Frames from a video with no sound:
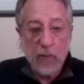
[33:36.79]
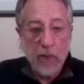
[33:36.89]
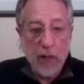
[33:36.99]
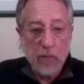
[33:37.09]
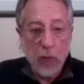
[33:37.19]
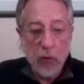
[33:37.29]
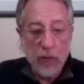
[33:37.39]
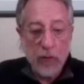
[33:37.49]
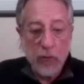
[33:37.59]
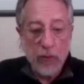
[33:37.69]
not more
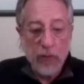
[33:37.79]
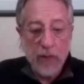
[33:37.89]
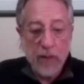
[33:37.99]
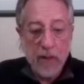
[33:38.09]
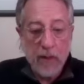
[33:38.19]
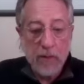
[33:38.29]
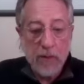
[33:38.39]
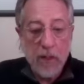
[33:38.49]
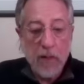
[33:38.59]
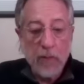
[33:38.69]
than two or three times.